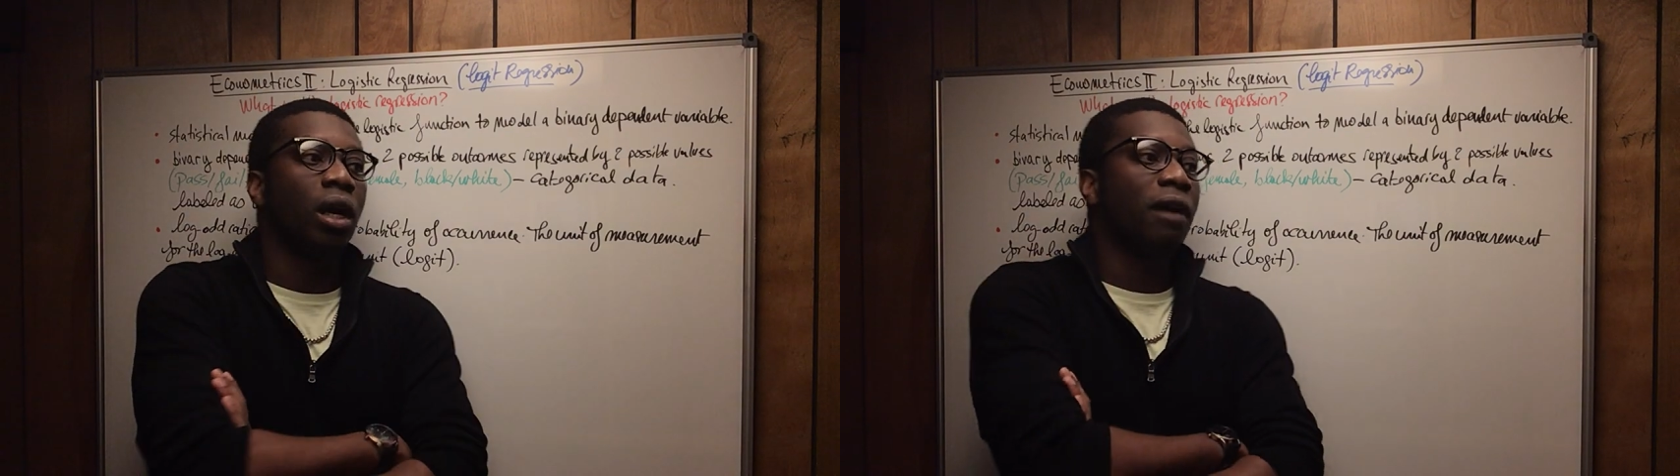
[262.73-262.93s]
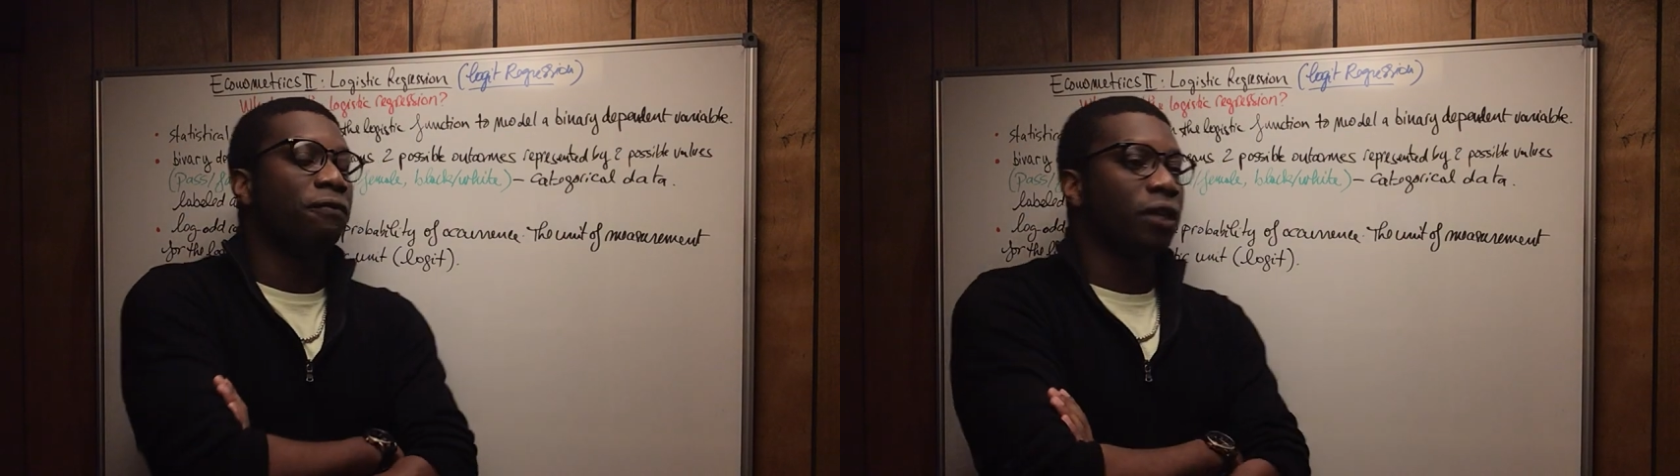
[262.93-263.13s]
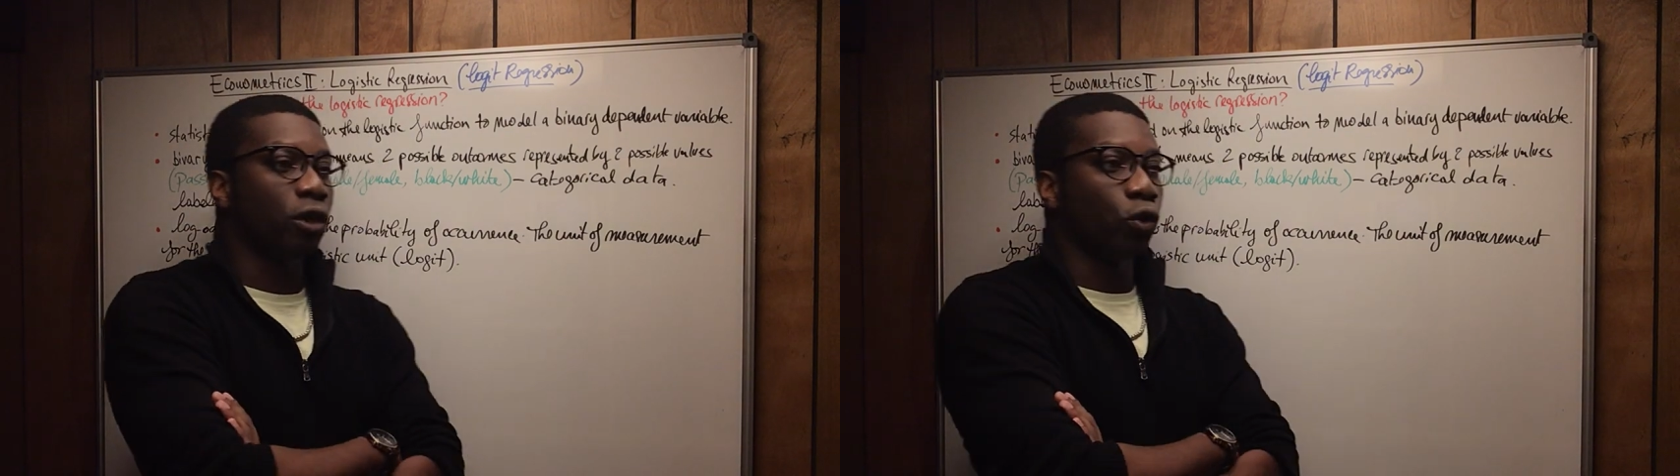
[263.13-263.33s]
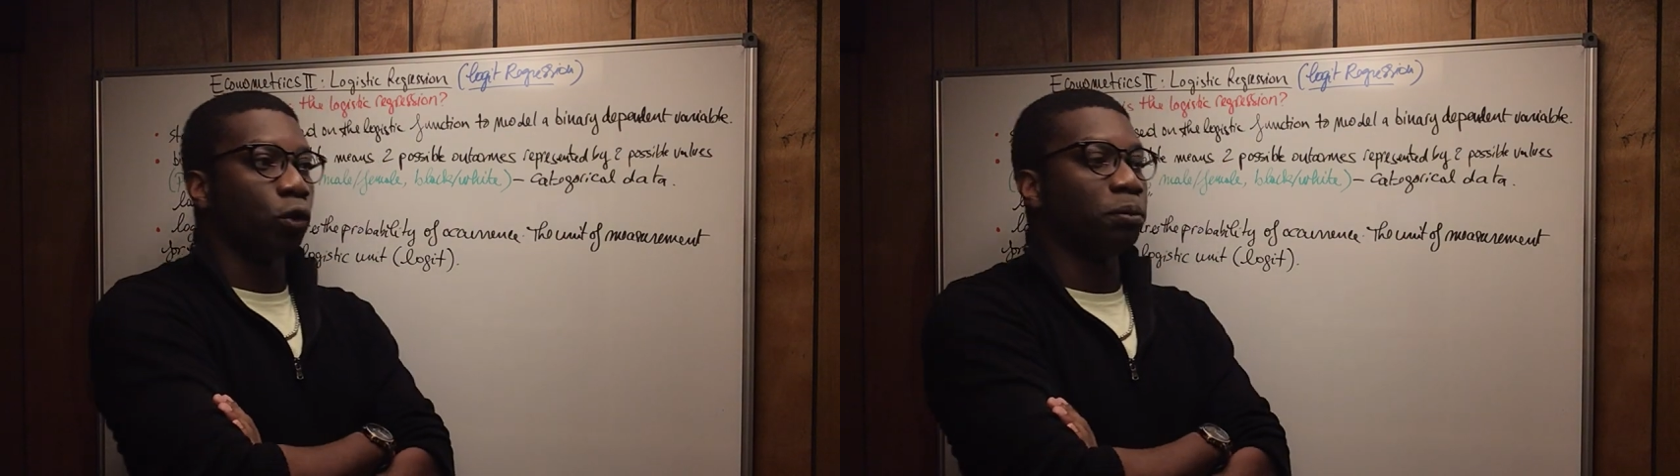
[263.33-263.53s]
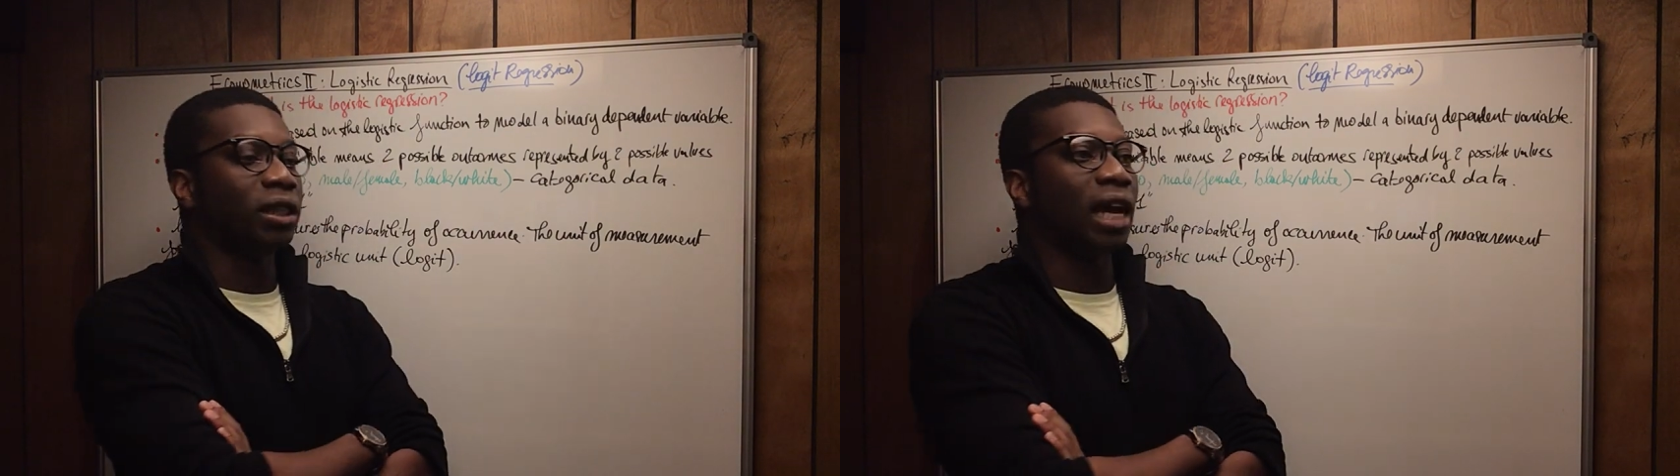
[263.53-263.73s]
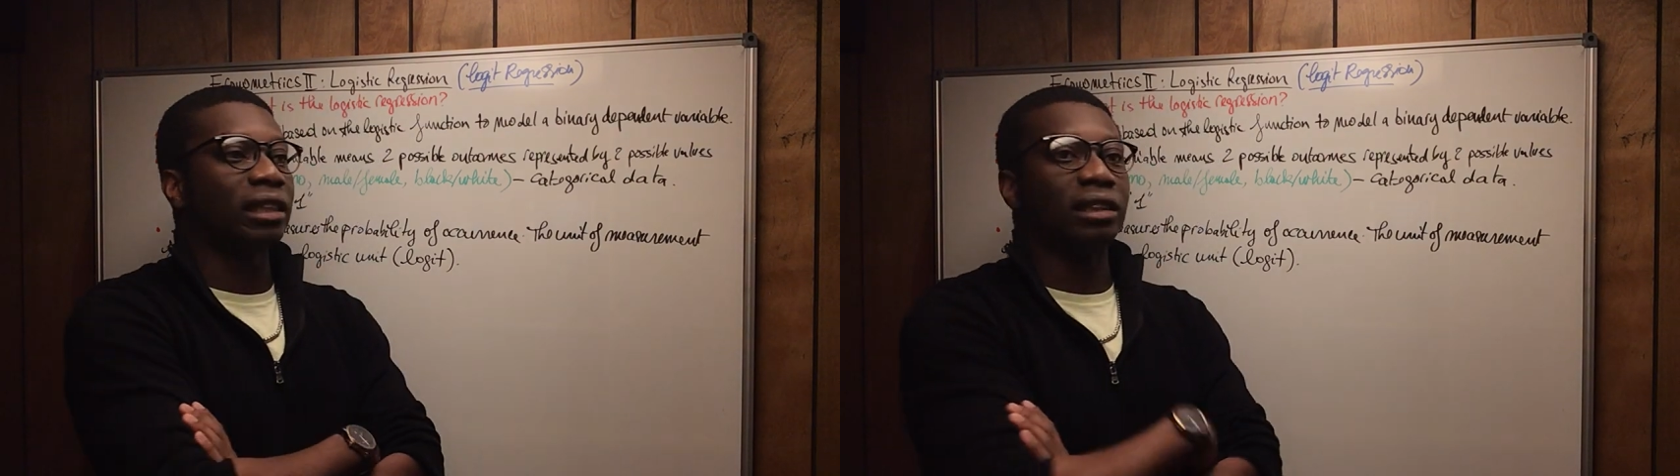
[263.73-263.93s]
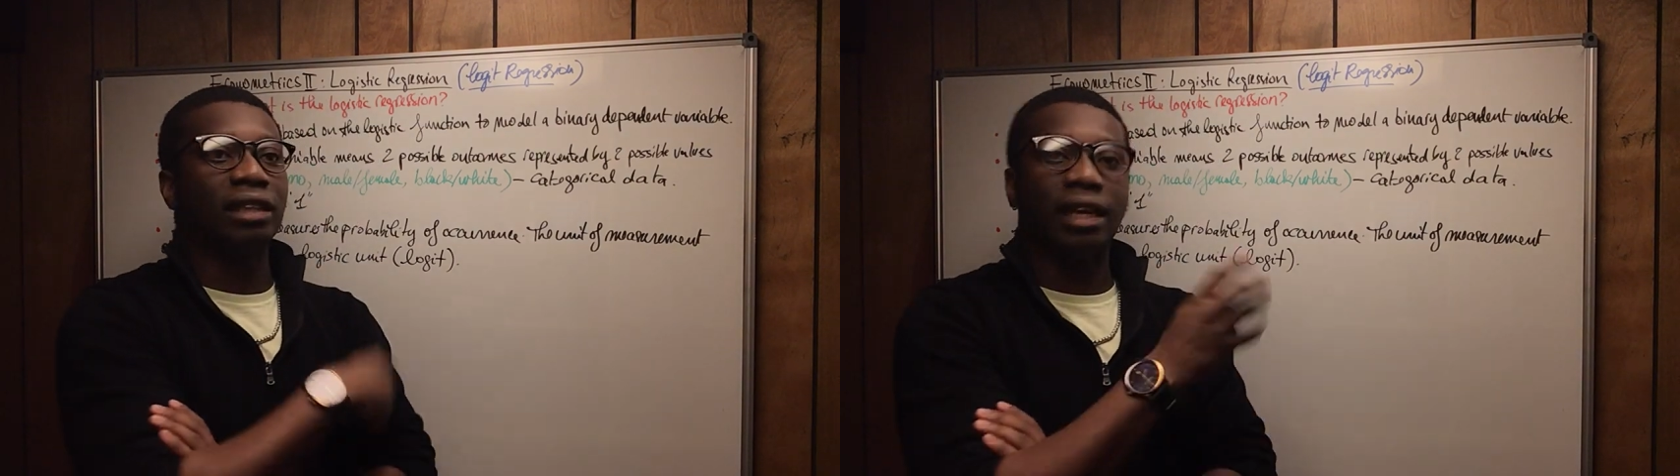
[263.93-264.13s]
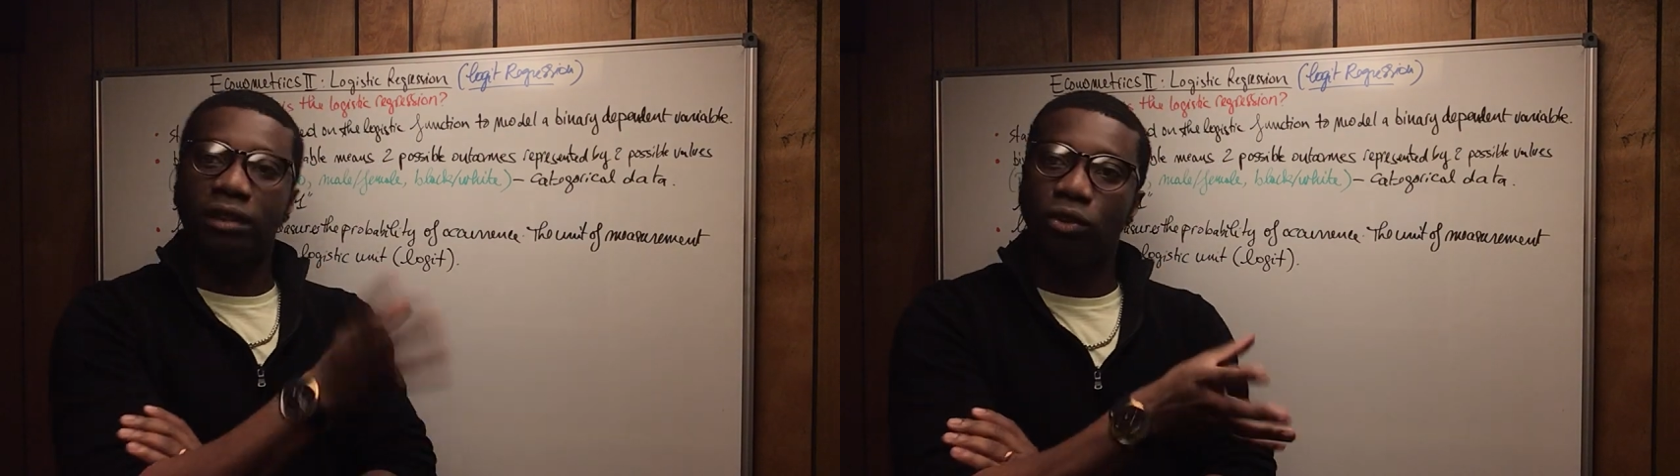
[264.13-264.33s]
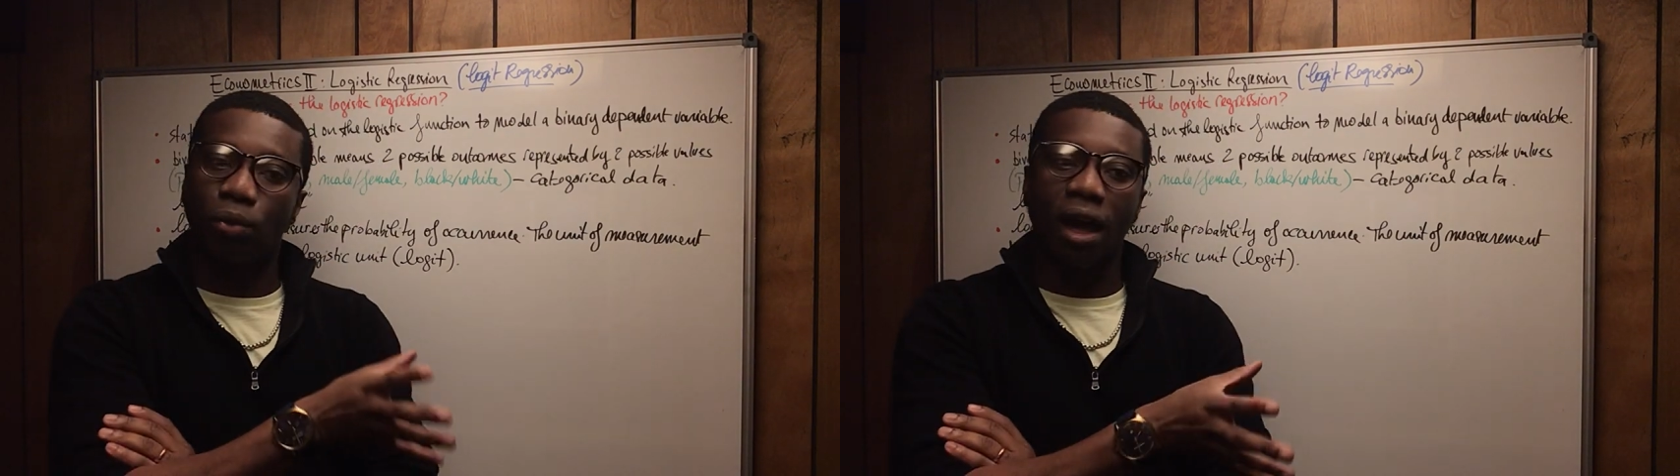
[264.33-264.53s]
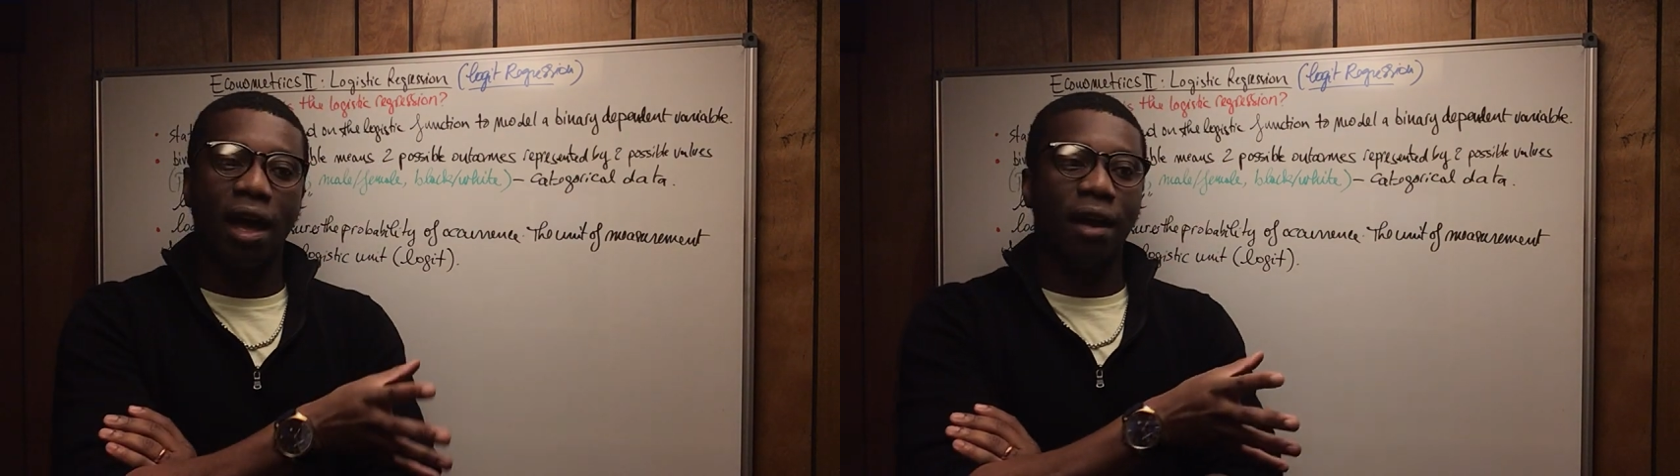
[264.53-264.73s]
ethnic groups that tend to
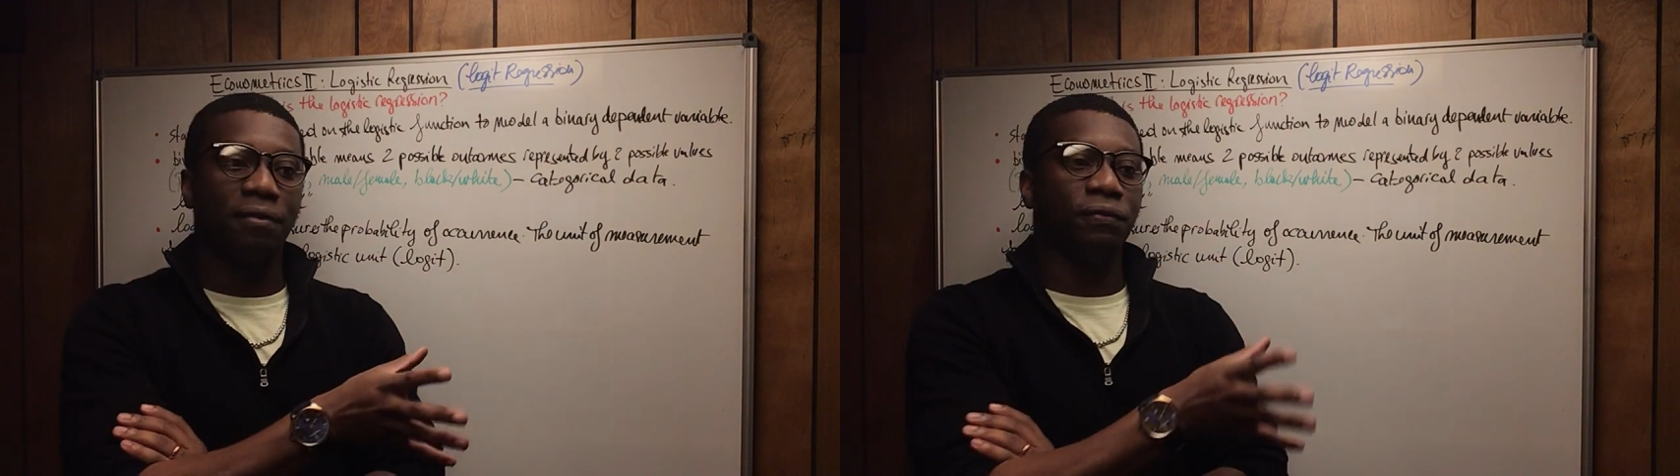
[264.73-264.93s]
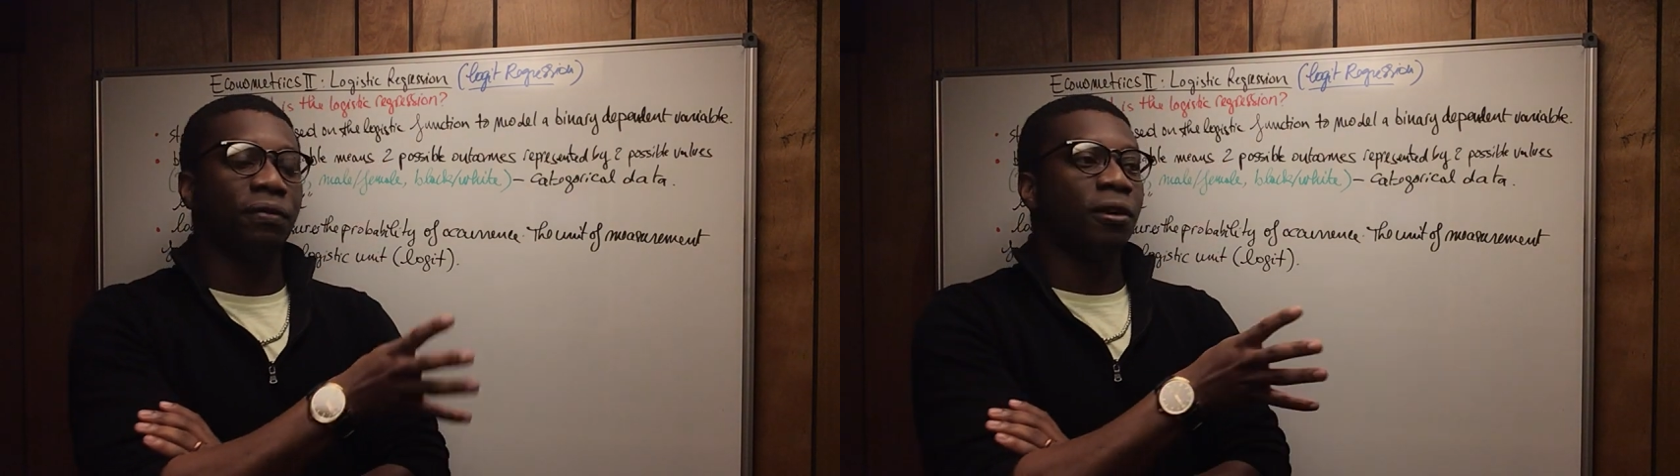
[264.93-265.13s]
have